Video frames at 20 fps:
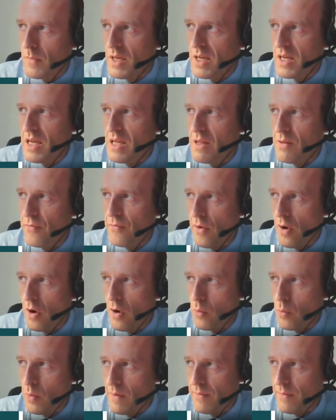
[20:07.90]

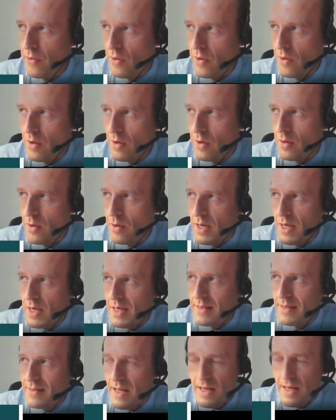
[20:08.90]
involved with the
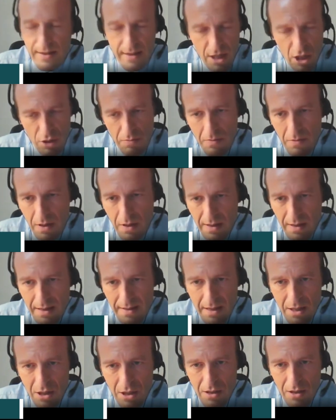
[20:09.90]

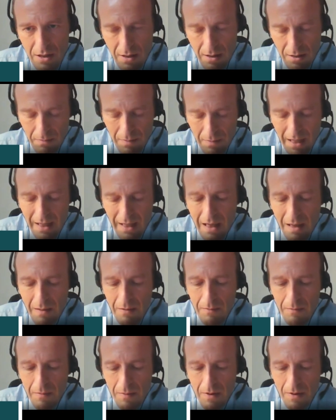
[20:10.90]
decision making,
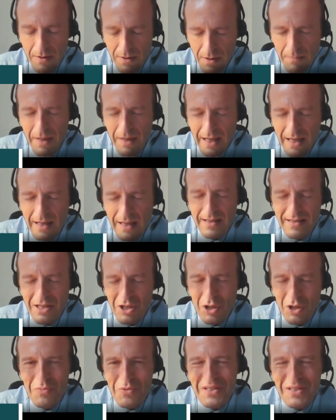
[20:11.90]
the making
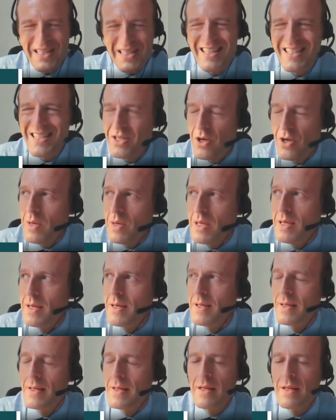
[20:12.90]
decision process? Sorry,
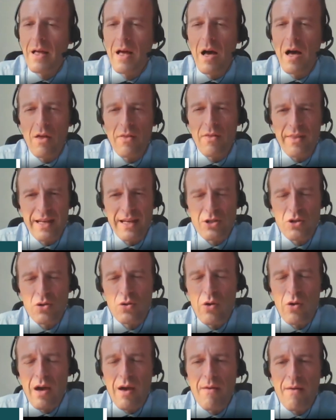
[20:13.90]
on that,
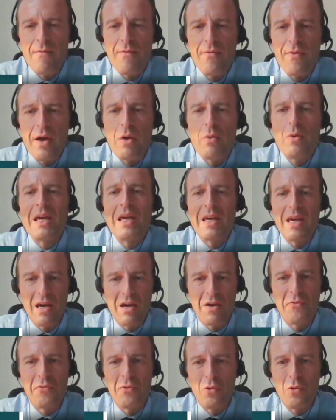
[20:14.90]
I am very
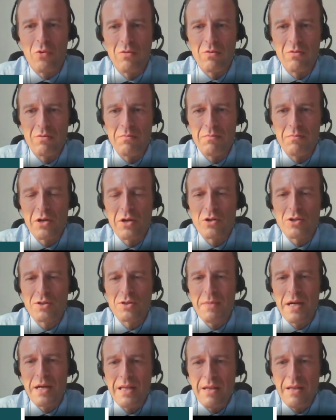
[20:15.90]
careful because
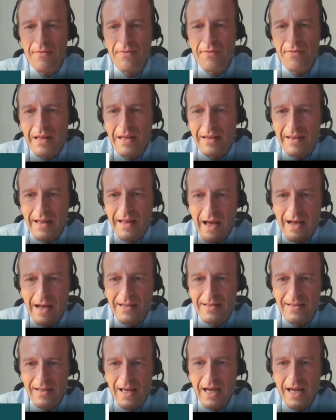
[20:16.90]
many think
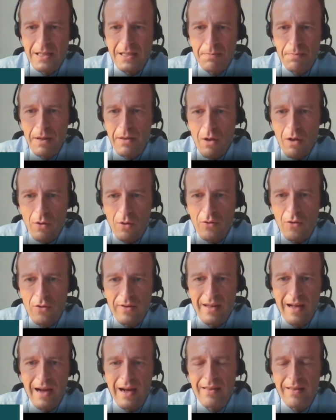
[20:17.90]
tanks explain all the
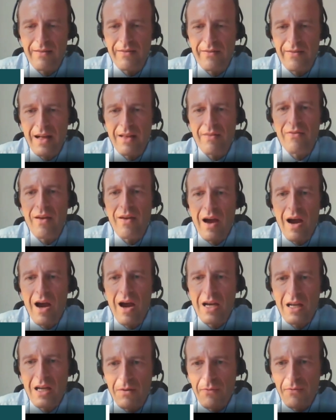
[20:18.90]
time that they are
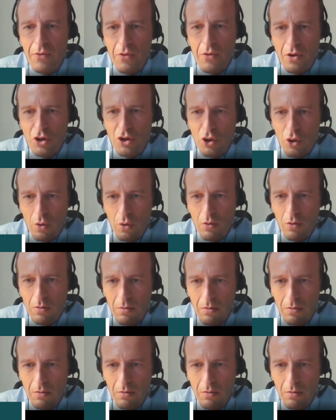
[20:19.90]
influential.